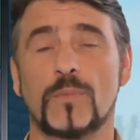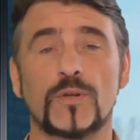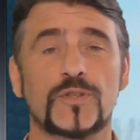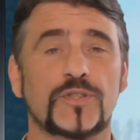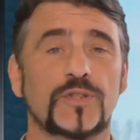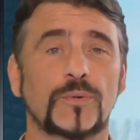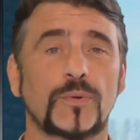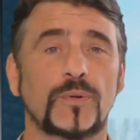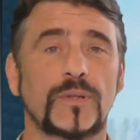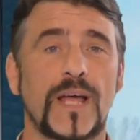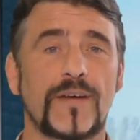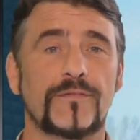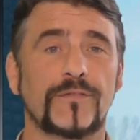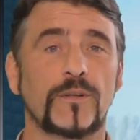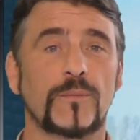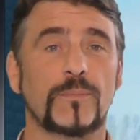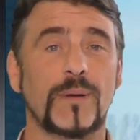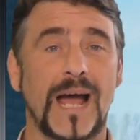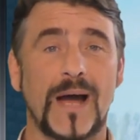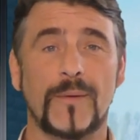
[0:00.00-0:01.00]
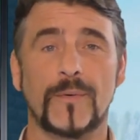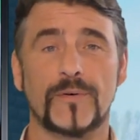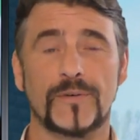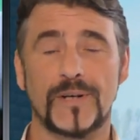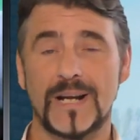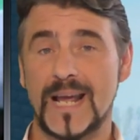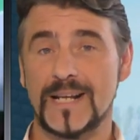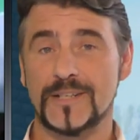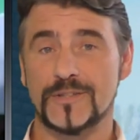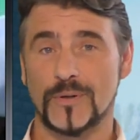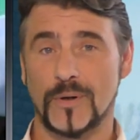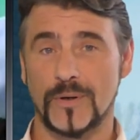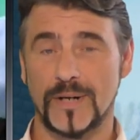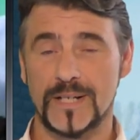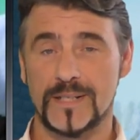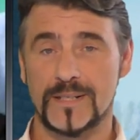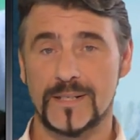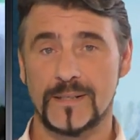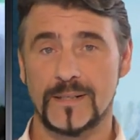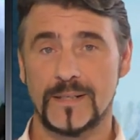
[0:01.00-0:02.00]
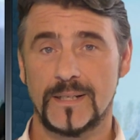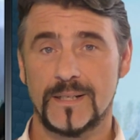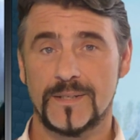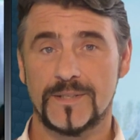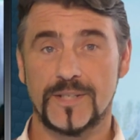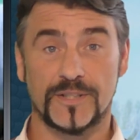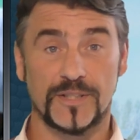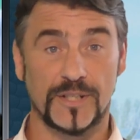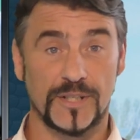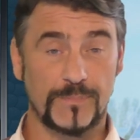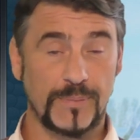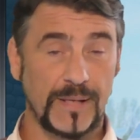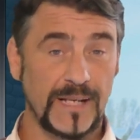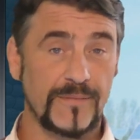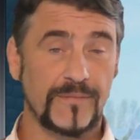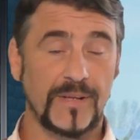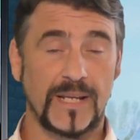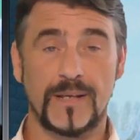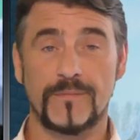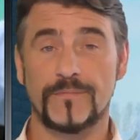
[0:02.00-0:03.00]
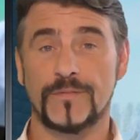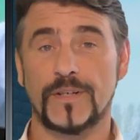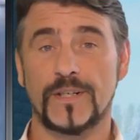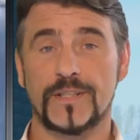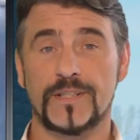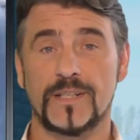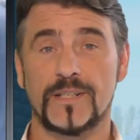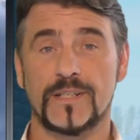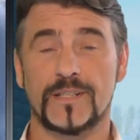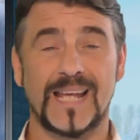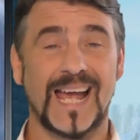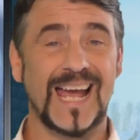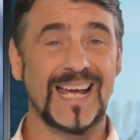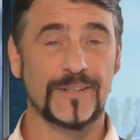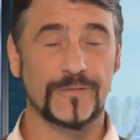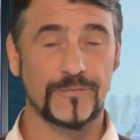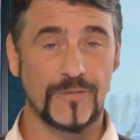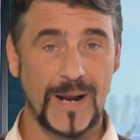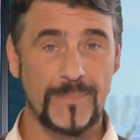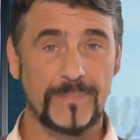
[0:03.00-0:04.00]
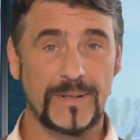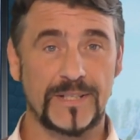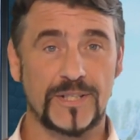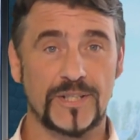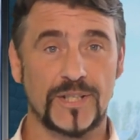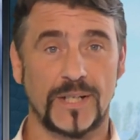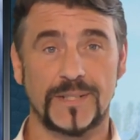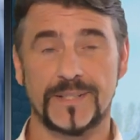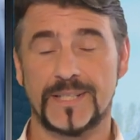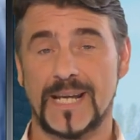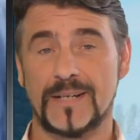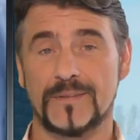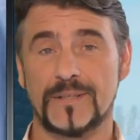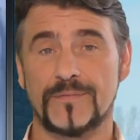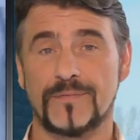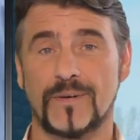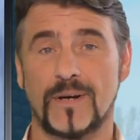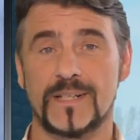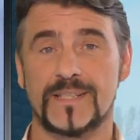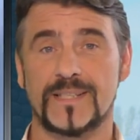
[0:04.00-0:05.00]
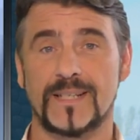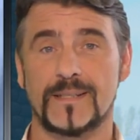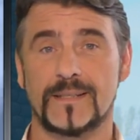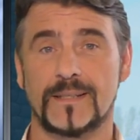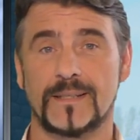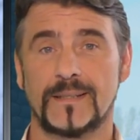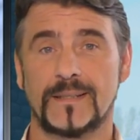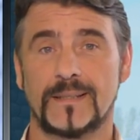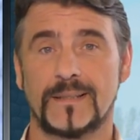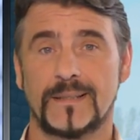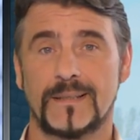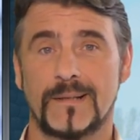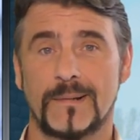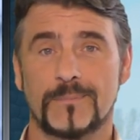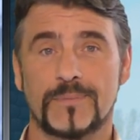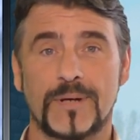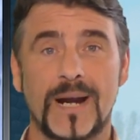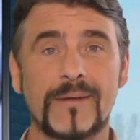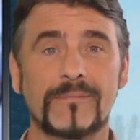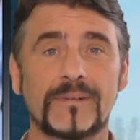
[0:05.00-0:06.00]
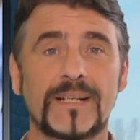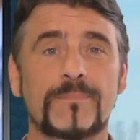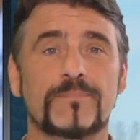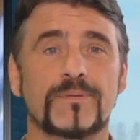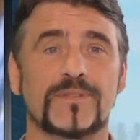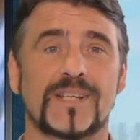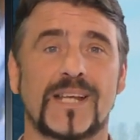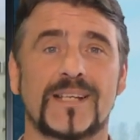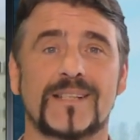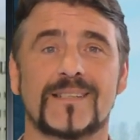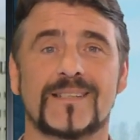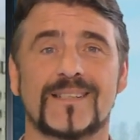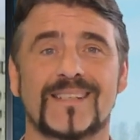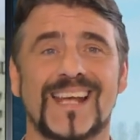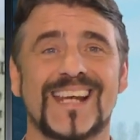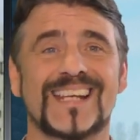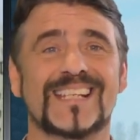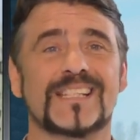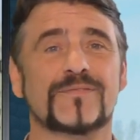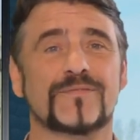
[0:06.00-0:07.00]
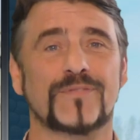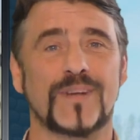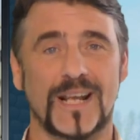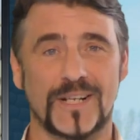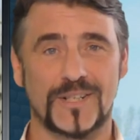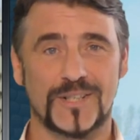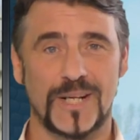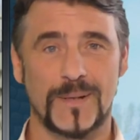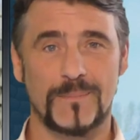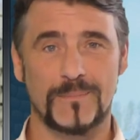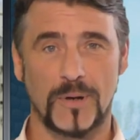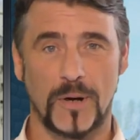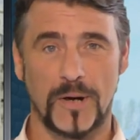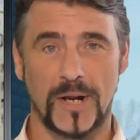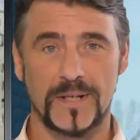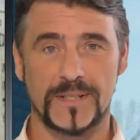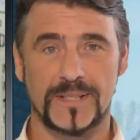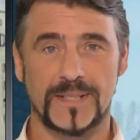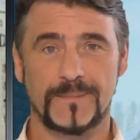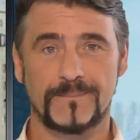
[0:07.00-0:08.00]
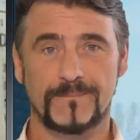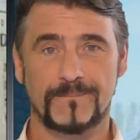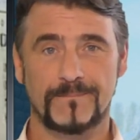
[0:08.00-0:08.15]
module-level power electronics, such as PV inverters and rapid shutdown devices, proudly presents its flagship product,